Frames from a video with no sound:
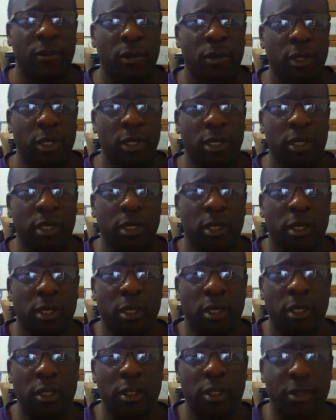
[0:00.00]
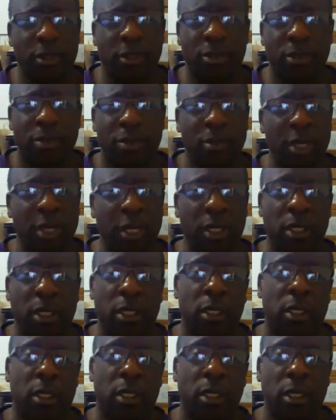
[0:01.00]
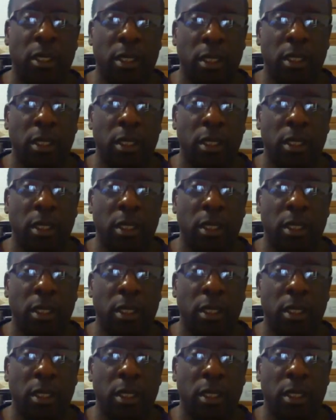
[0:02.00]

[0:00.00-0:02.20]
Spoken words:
Not very easy to make,